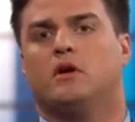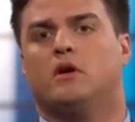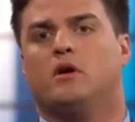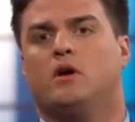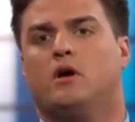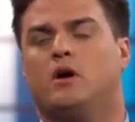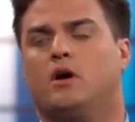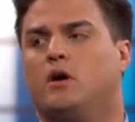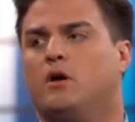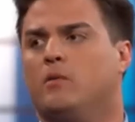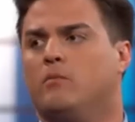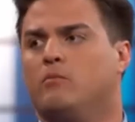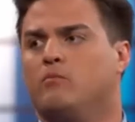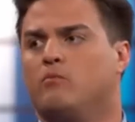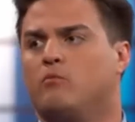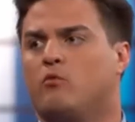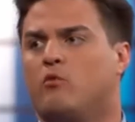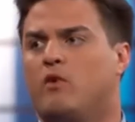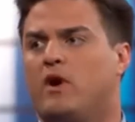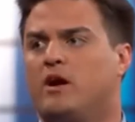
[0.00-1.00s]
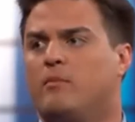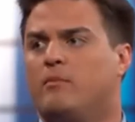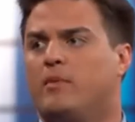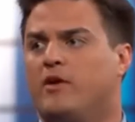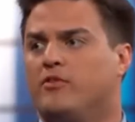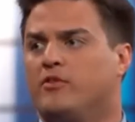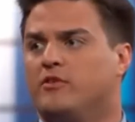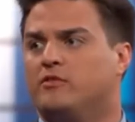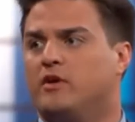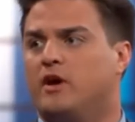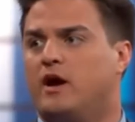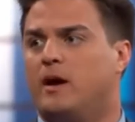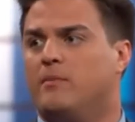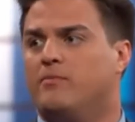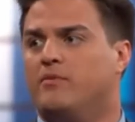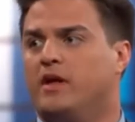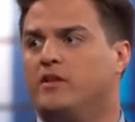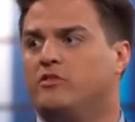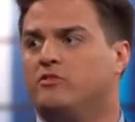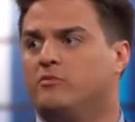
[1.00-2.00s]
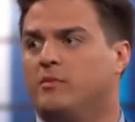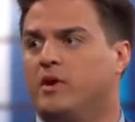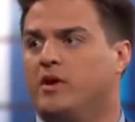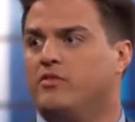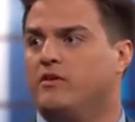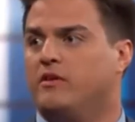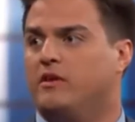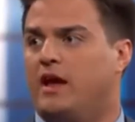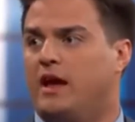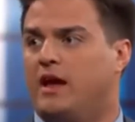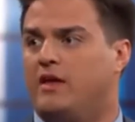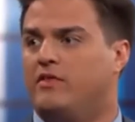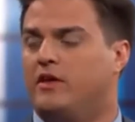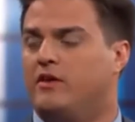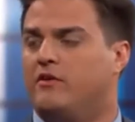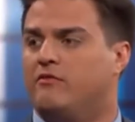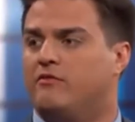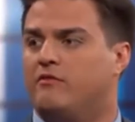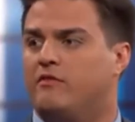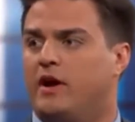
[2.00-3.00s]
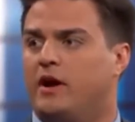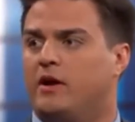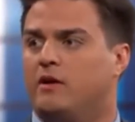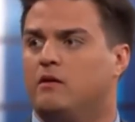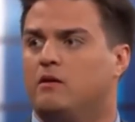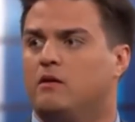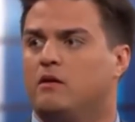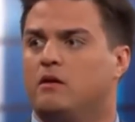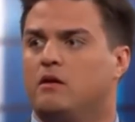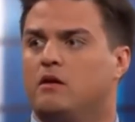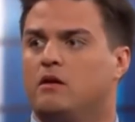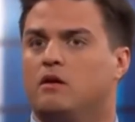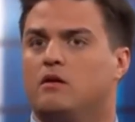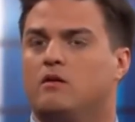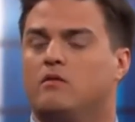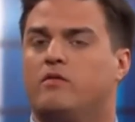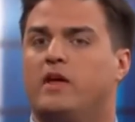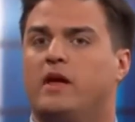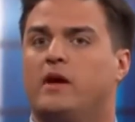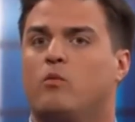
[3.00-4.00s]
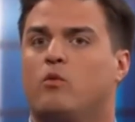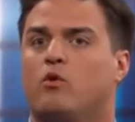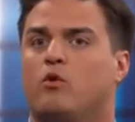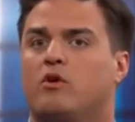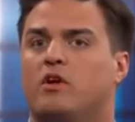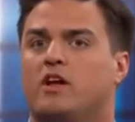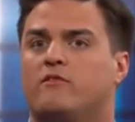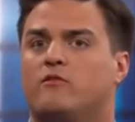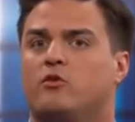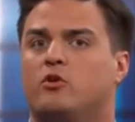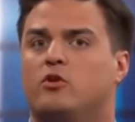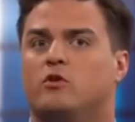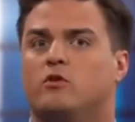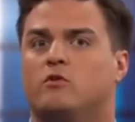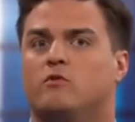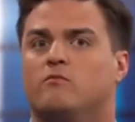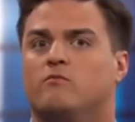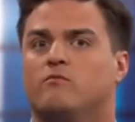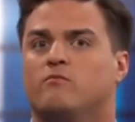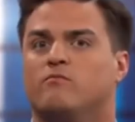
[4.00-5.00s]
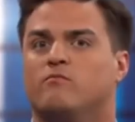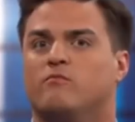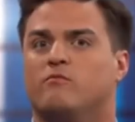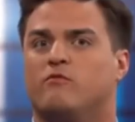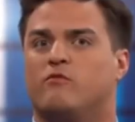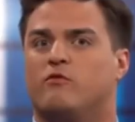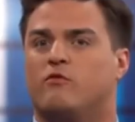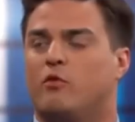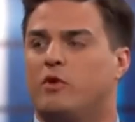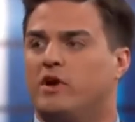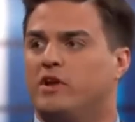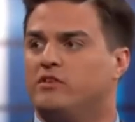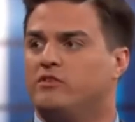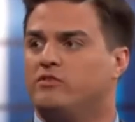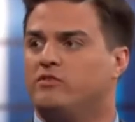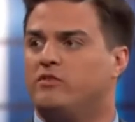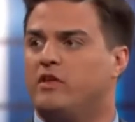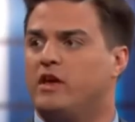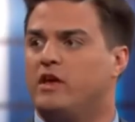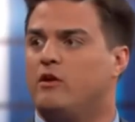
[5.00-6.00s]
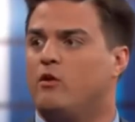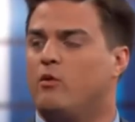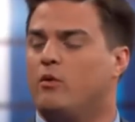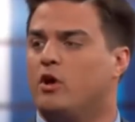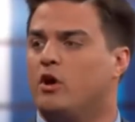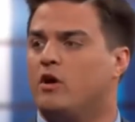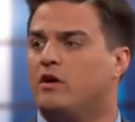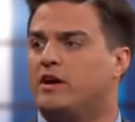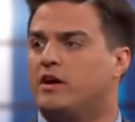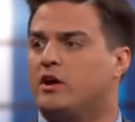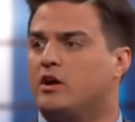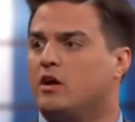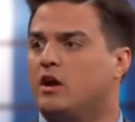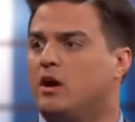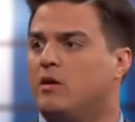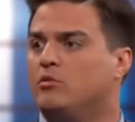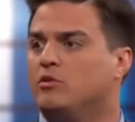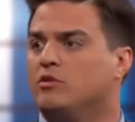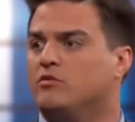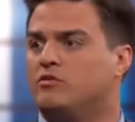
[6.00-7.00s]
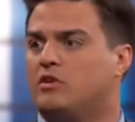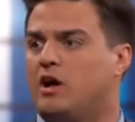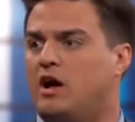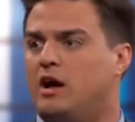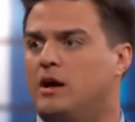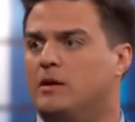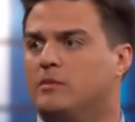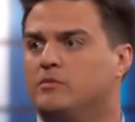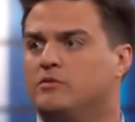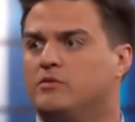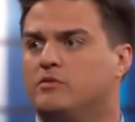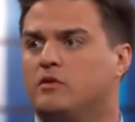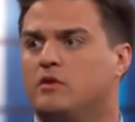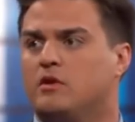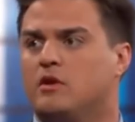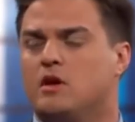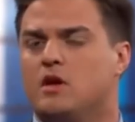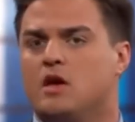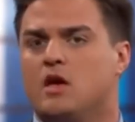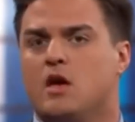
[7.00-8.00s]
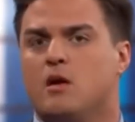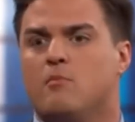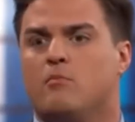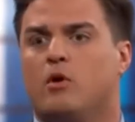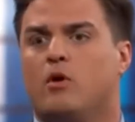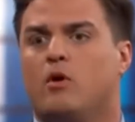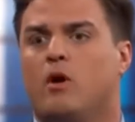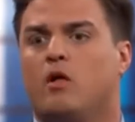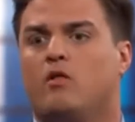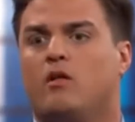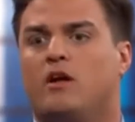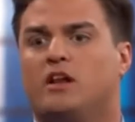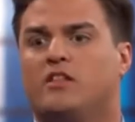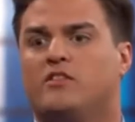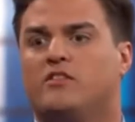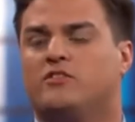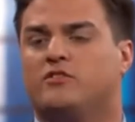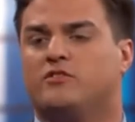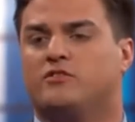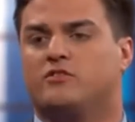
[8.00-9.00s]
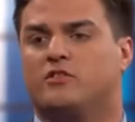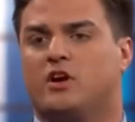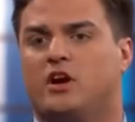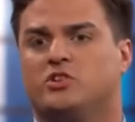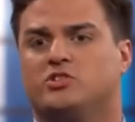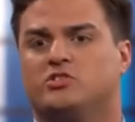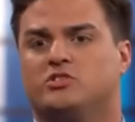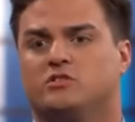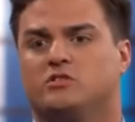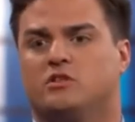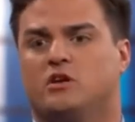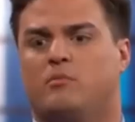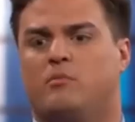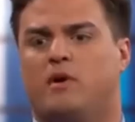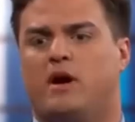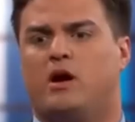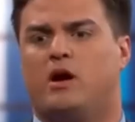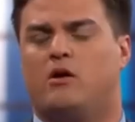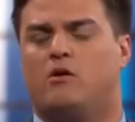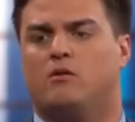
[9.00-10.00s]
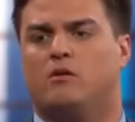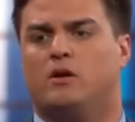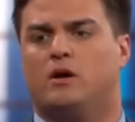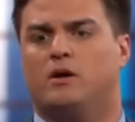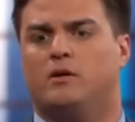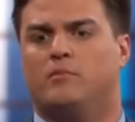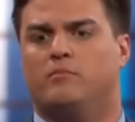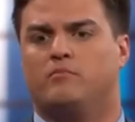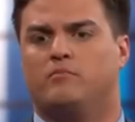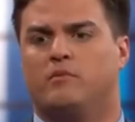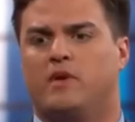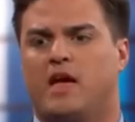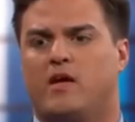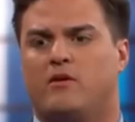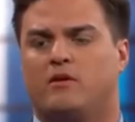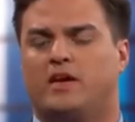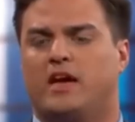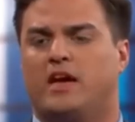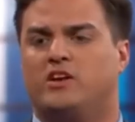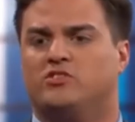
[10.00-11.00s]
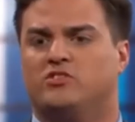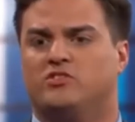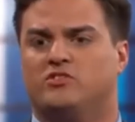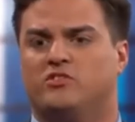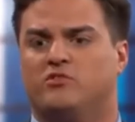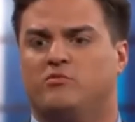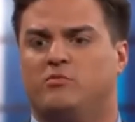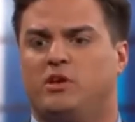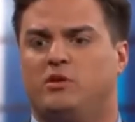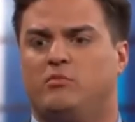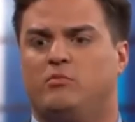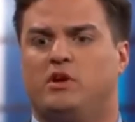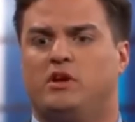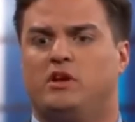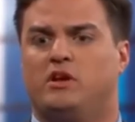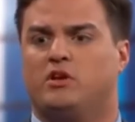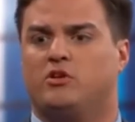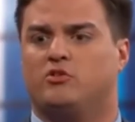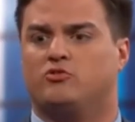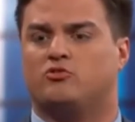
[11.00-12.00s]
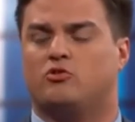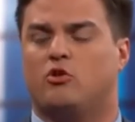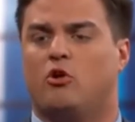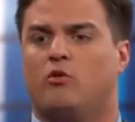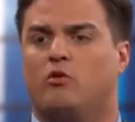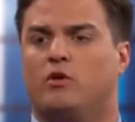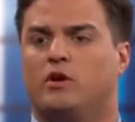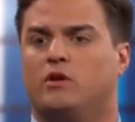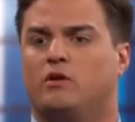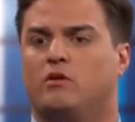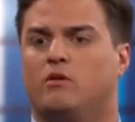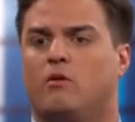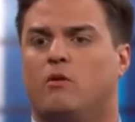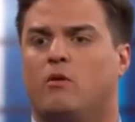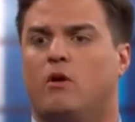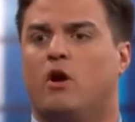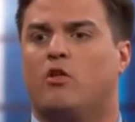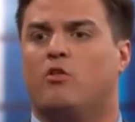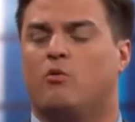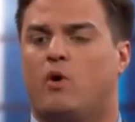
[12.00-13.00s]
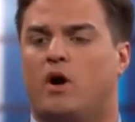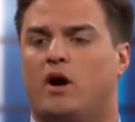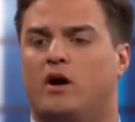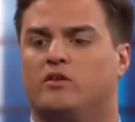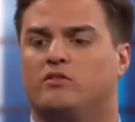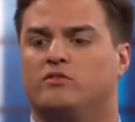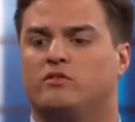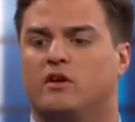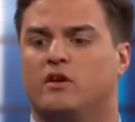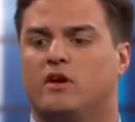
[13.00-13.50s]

right about the time that Samantha had had that affair. They were never friends. They had only hung out a couple of times. But a lot of this discussion about allegations of me being controlling or otherwise,